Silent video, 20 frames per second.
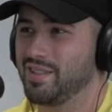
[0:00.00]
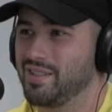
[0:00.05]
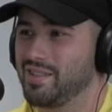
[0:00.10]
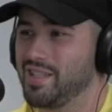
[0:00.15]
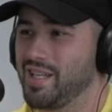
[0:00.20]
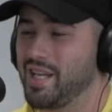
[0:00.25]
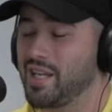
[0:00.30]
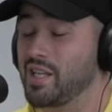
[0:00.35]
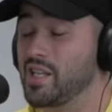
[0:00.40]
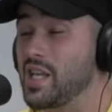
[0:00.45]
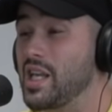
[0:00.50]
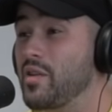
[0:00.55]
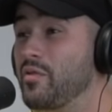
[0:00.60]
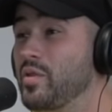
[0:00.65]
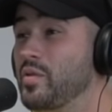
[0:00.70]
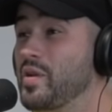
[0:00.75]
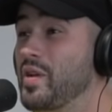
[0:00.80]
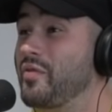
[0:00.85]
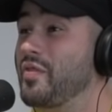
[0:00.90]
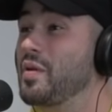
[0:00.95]
Yeah, if
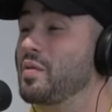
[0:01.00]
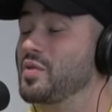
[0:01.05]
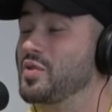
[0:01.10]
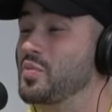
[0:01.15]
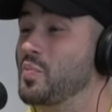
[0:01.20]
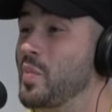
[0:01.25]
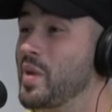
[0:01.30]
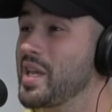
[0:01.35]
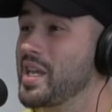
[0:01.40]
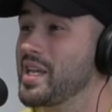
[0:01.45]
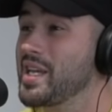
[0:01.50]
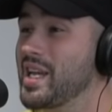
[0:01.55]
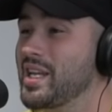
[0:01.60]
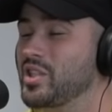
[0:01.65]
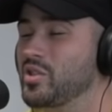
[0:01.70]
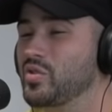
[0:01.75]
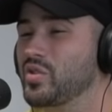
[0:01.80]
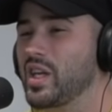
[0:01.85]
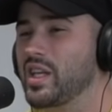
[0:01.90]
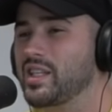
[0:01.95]
it, if it was me and
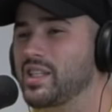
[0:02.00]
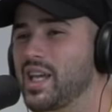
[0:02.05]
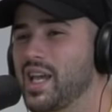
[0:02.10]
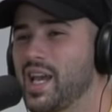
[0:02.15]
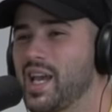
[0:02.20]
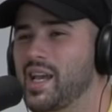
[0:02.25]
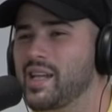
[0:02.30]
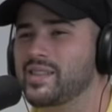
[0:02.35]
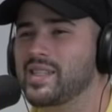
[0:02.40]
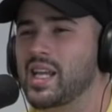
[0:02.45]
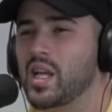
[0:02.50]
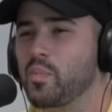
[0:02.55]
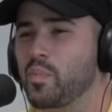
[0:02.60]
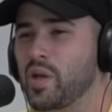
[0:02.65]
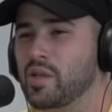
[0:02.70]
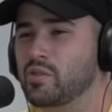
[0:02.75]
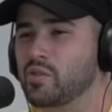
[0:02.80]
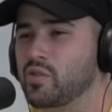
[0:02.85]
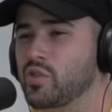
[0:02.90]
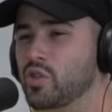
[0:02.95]
she was like, yeah, take a
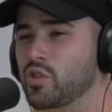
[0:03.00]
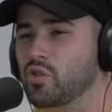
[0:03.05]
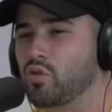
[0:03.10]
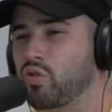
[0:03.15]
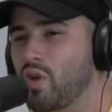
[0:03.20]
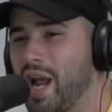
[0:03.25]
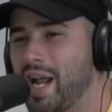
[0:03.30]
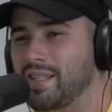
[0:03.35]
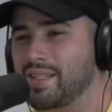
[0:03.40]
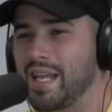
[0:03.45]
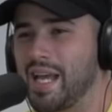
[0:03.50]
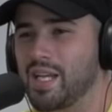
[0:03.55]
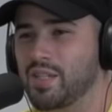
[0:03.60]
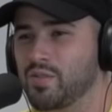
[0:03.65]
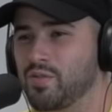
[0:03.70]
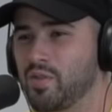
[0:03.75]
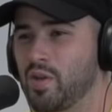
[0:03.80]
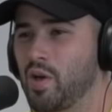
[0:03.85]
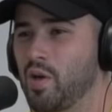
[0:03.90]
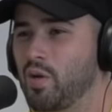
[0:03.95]
picture of your cracked ass
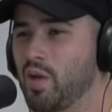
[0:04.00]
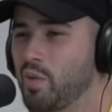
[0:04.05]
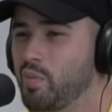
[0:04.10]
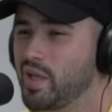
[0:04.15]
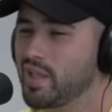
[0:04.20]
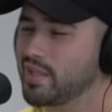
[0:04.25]
phone, I'd be